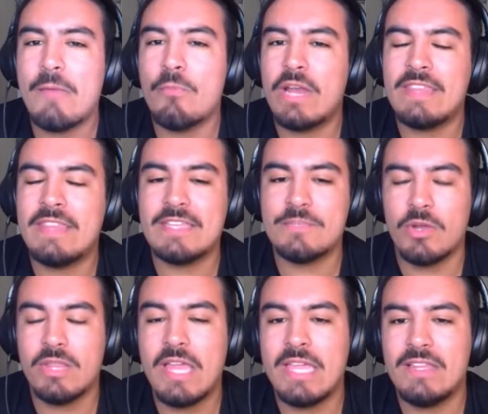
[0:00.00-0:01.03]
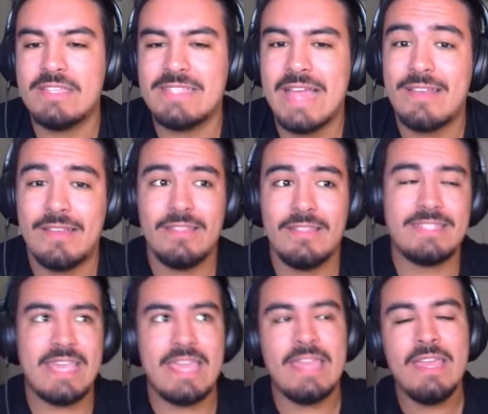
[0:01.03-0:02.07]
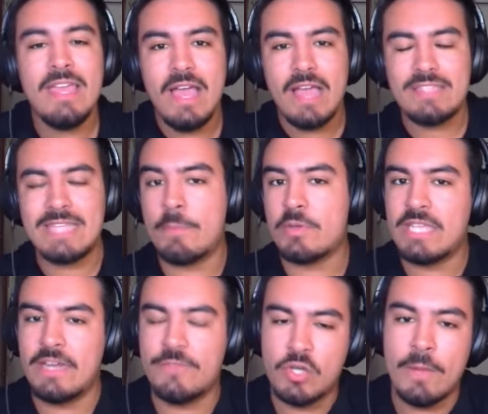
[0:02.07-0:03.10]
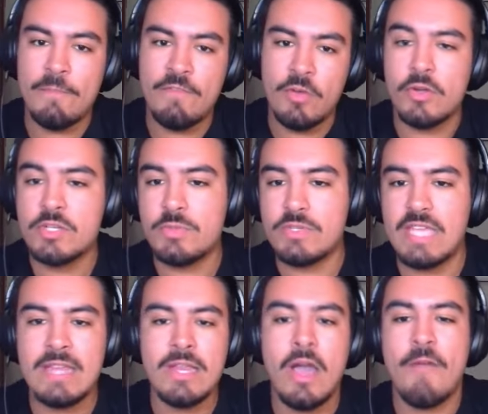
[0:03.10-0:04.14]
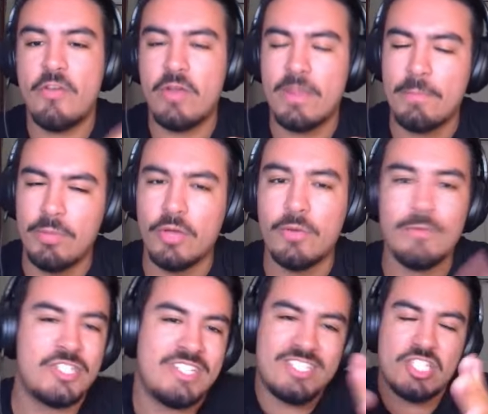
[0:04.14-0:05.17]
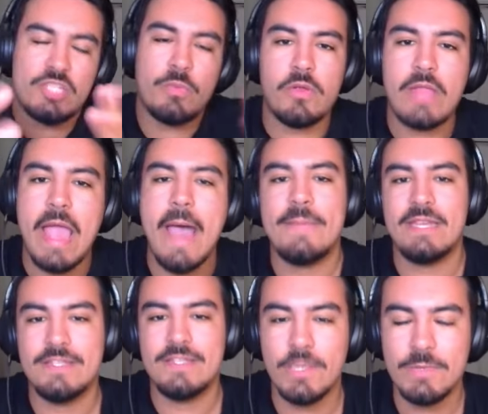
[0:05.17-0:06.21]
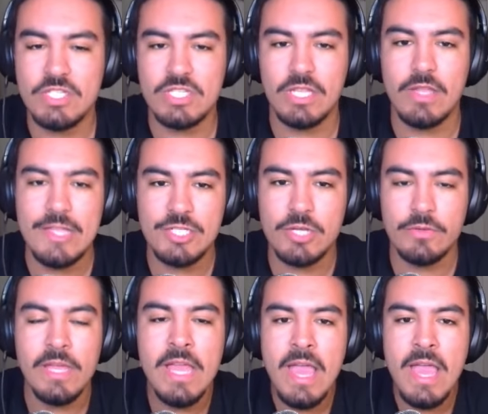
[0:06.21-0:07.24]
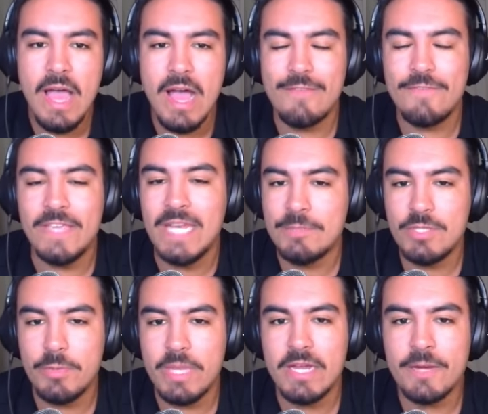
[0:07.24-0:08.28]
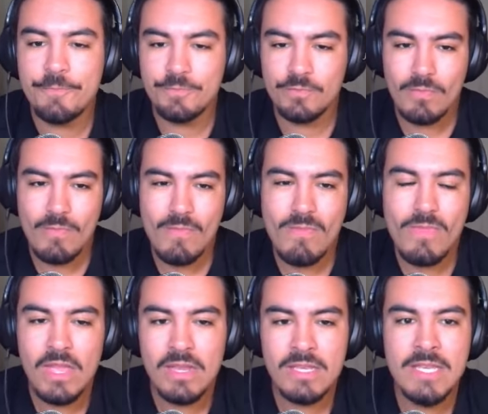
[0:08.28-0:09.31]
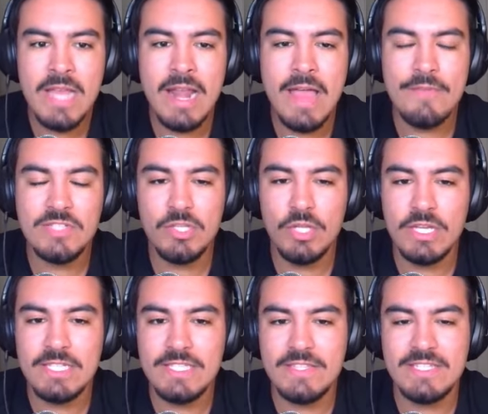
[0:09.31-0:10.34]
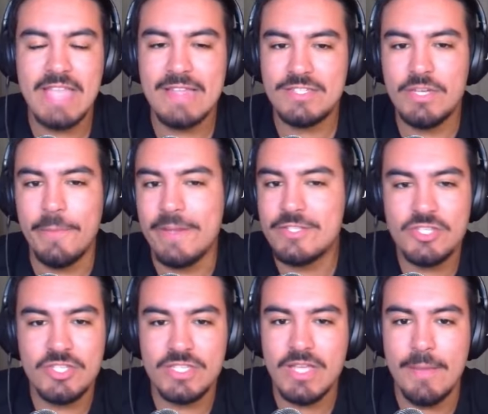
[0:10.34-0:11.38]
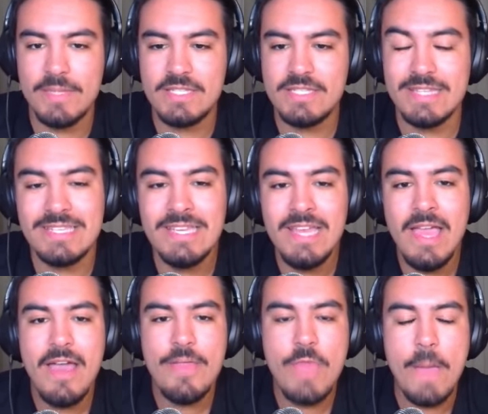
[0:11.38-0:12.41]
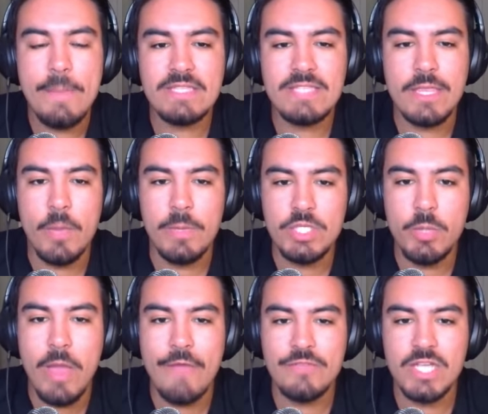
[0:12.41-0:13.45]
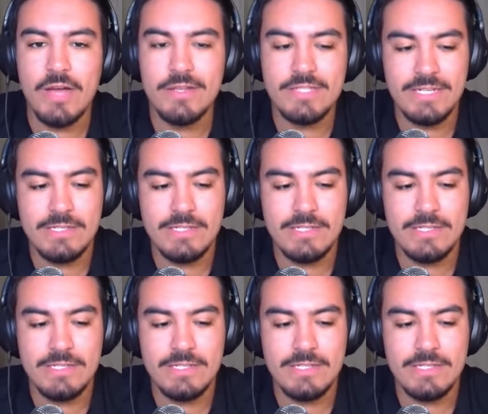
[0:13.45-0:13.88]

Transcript: what I think is more likely is that, let's say, 10% of Trump voters will say, no, I'm voting blue, which just won't happen. And so it's just a logical feat I'm doing here, not having to look into the stats too much. It's just common sense. That being said, though, we do have Wisconsin to